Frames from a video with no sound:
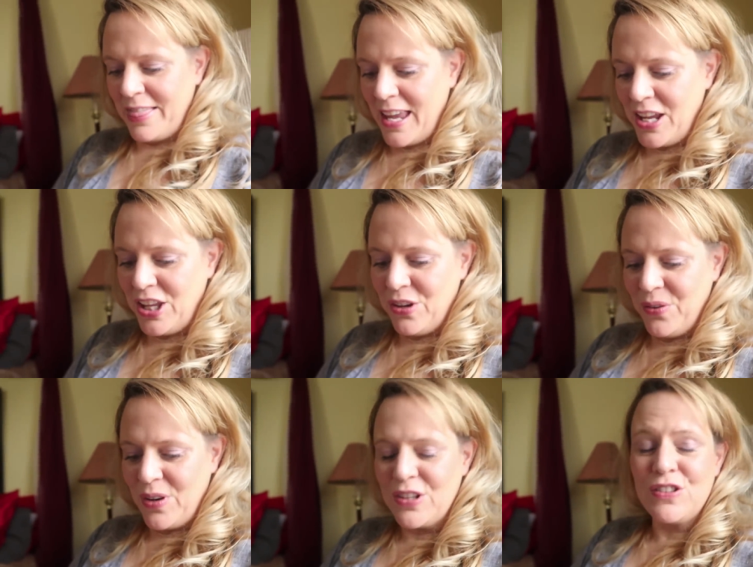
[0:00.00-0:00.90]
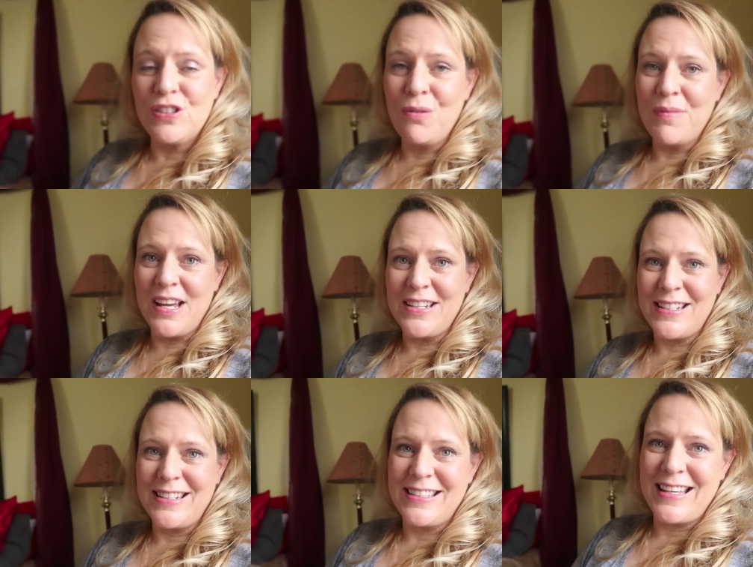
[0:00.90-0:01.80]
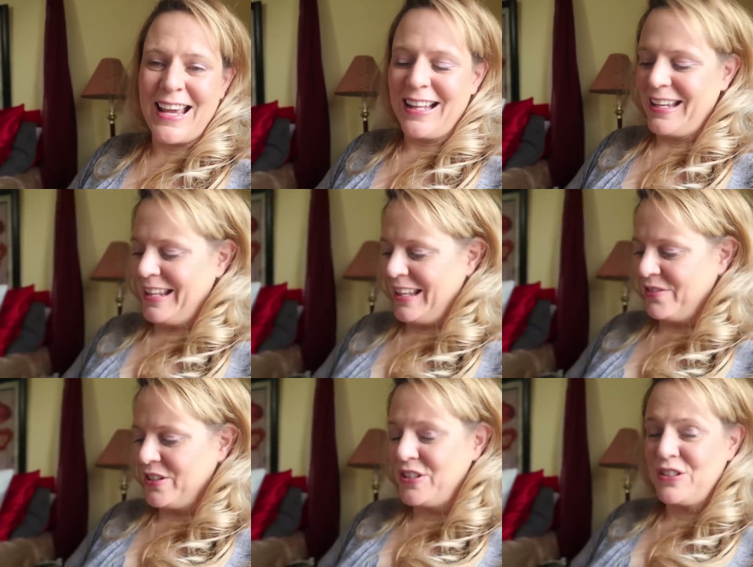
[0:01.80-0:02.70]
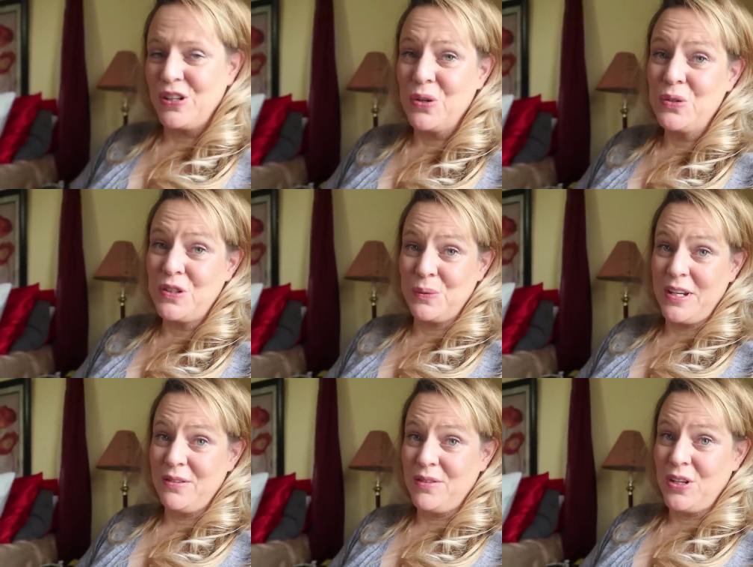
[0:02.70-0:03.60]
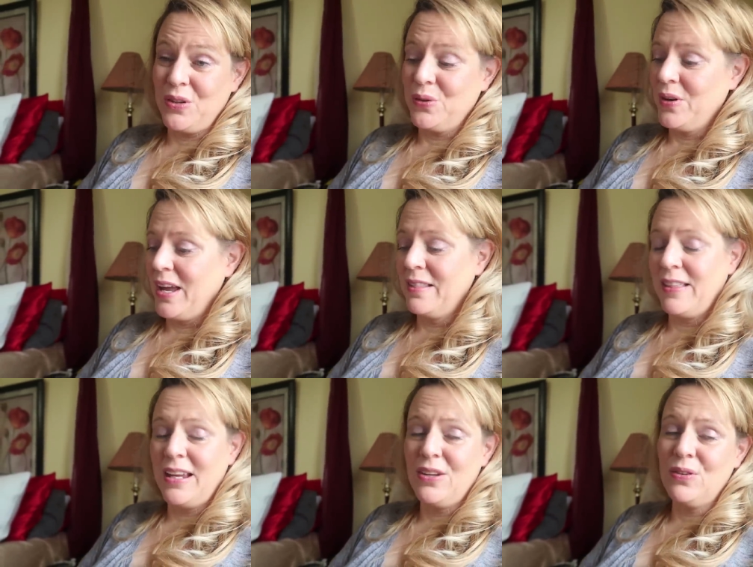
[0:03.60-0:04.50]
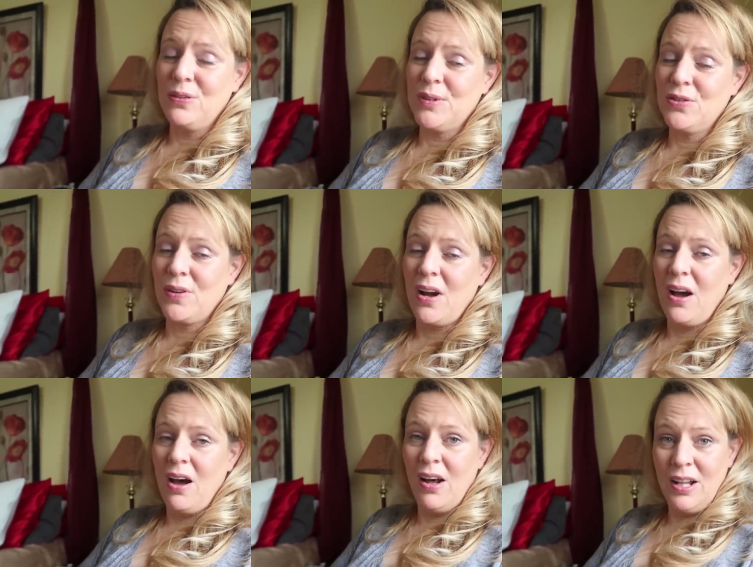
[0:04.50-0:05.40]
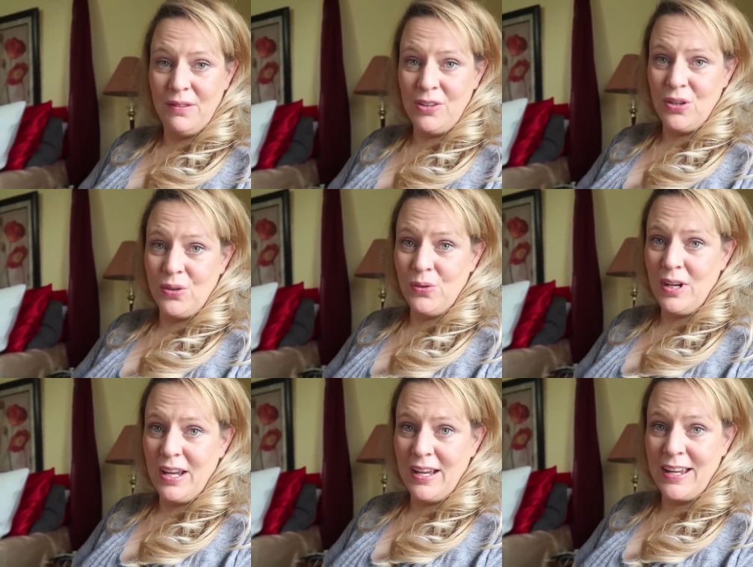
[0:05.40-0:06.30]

Thank you so much, Sally. That was so sweet of you. And thank you so much for all of you.